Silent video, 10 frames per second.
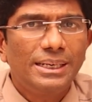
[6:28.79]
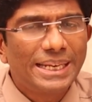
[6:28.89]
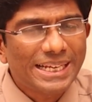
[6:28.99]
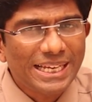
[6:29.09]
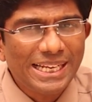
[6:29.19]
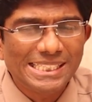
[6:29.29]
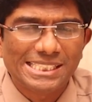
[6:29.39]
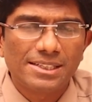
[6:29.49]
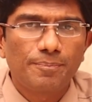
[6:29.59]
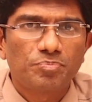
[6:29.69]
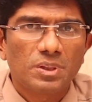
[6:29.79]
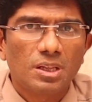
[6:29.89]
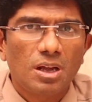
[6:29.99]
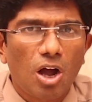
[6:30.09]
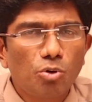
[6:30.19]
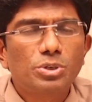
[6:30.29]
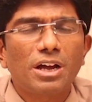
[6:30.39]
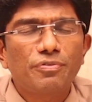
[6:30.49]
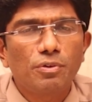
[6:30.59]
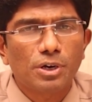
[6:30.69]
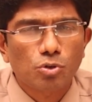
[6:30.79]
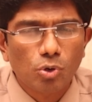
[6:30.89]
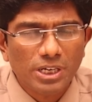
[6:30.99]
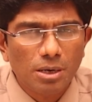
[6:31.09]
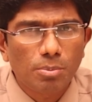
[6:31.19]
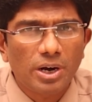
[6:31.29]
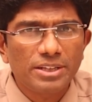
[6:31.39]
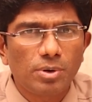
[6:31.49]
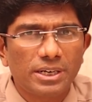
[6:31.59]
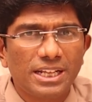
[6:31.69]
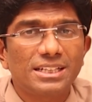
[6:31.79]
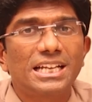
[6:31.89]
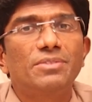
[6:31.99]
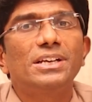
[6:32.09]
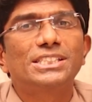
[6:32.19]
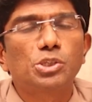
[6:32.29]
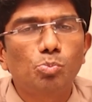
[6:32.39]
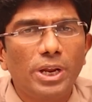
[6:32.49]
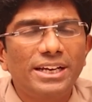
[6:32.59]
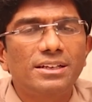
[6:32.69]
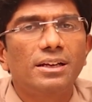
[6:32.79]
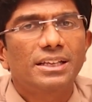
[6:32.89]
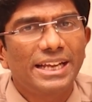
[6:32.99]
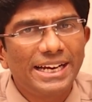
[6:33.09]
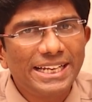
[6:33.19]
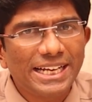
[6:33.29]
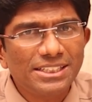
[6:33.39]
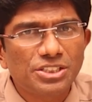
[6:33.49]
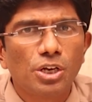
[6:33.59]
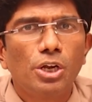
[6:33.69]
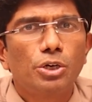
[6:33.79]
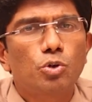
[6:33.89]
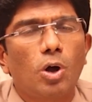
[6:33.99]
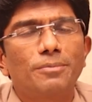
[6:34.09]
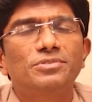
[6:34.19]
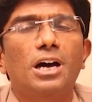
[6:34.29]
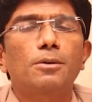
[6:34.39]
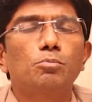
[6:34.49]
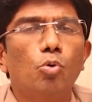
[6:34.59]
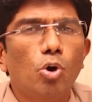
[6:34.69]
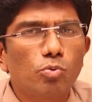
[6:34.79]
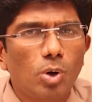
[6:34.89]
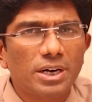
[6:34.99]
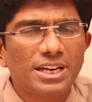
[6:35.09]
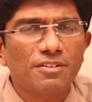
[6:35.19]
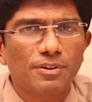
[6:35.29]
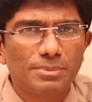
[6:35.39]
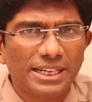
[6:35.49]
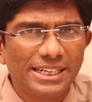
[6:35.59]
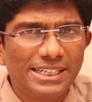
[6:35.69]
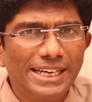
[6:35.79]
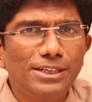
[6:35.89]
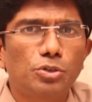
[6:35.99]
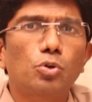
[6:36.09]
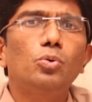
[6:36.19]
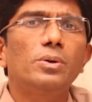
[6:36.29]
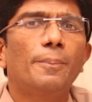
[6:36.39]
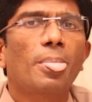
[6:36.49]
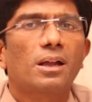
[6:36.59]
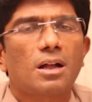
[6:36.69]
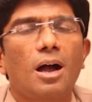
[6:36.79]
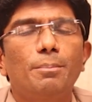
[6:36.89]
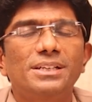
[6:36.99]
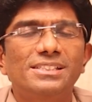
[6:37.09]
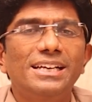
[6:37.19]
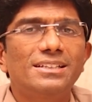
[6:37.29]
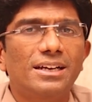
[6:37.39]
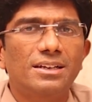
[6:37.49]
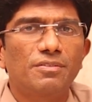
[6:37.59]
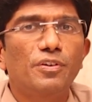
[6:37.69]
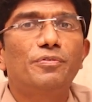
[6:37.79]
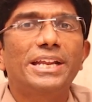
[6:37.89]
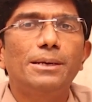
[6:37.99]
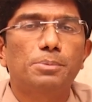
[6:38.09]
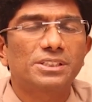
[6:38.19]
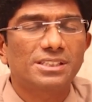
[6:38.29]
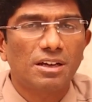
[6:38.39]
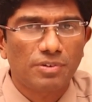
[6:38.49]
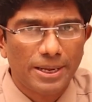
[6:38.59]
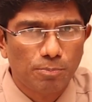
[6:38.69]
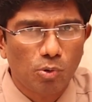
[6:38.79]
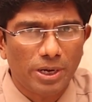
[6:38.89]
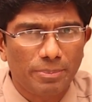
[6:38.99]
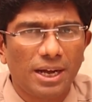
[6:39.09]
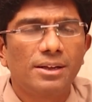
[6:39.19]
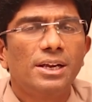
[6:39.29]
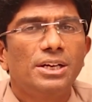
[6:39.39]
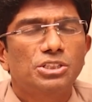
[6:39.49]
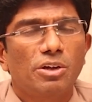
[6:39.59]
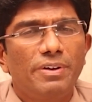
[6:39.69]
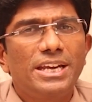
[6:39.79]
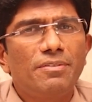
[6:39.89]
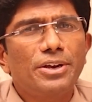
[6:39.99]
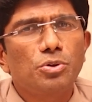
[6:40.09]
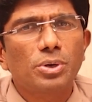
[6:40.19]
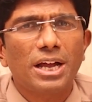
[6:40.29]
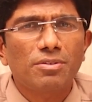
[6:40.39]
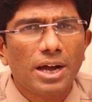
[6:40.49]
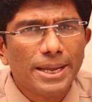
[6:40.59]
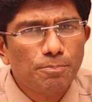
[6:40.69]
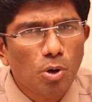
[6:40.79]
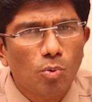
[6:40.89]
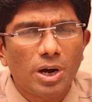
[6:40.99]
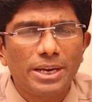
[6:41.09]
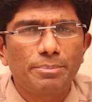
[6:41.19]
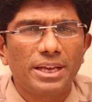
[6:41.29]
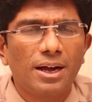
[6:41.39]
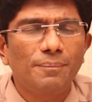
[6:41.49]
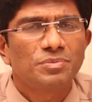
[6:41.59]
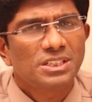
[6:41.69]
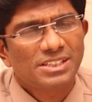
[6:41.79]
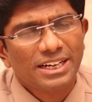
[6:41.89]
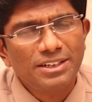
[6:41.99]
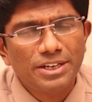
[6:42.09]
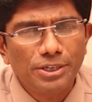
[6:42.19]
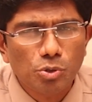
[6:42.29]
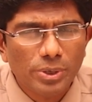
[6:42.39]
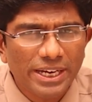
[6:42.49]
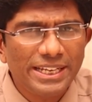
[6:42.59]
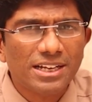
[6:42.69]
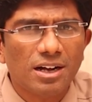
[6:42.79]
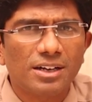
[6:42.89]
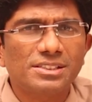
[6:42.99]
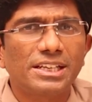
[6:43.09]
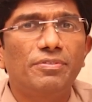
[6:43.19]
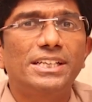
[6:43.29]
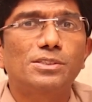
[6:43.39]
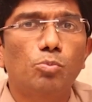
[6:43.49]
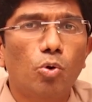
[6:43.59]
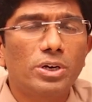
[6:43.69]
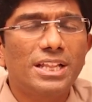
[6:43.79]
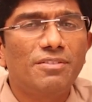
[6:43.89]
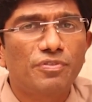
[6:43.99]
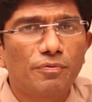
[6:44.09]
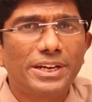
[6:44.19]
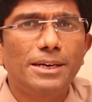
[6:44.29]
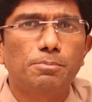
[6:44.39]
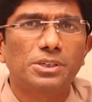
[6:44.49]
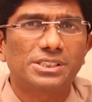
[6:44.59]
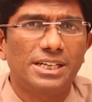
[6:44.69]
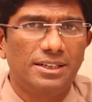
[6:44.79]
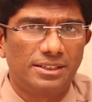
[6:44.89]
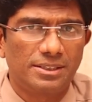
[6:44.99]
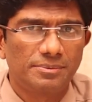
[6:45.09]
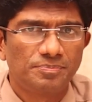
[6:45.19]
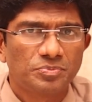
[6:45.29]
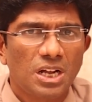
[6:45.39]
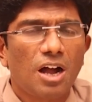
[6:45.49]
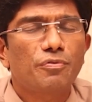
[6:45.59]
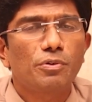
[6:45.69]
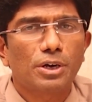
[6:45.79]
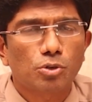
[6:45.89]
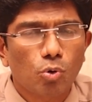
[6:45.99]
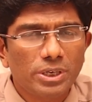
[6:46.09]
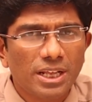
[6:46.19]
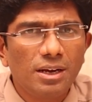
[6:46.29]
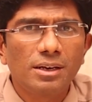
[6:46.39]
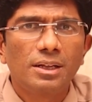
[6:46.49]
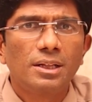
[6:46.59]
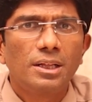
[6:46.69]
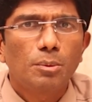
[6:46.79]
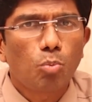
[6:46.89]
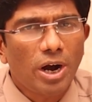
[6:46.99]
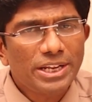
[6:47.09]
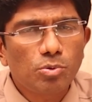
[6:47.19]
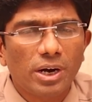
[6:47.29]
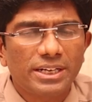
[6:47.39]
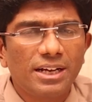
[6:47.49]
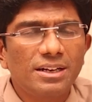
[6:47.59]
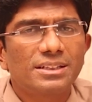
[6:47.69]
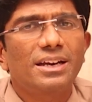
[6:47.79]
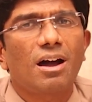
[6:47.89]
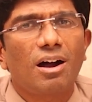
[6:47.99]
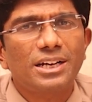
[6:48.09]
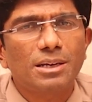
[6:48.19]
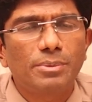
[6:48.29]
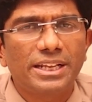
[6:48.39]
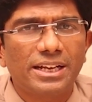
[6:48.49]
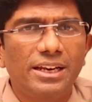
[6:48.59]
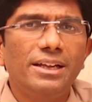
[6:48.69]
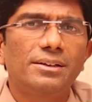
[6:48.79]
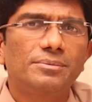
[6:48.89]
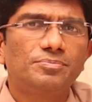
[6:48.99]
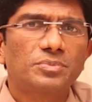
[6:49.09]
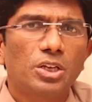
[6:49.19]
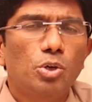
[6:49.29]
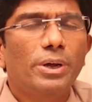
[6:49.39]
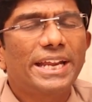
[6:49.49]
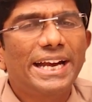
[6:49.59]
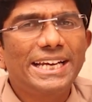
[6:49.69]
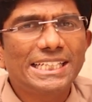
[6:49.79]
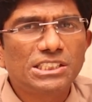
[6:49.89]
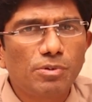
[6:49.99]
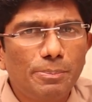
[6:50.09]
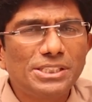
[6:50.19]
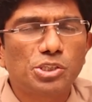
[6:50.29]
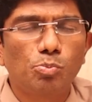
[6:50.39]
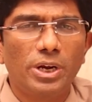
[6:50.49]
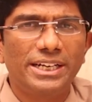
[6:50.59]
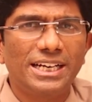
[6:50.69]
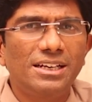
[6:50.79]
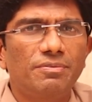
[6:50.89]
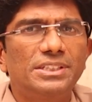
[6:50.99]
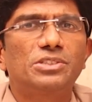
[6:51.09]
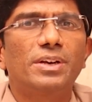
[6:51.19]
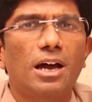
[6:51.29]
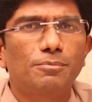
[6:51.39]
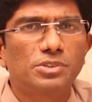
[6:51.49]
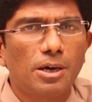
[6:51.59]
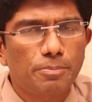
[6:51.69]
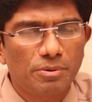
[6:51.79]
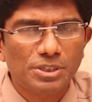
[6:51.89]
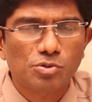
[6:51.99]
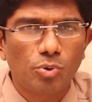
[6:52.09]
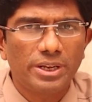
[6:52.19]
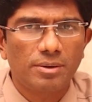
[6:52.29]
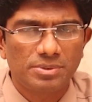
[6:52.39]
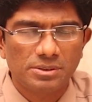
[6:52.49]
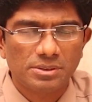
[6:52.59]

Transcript: decrease out of your total body water, that will stimulate ADH to absorb more water from the kidney to compensate that 15% of hypovolemia. So whenever you have hypovolemia secondary to any cause, if it is more than 15% of your total body water, then automatically your ADH will be stimulated, which will absorb your sodium,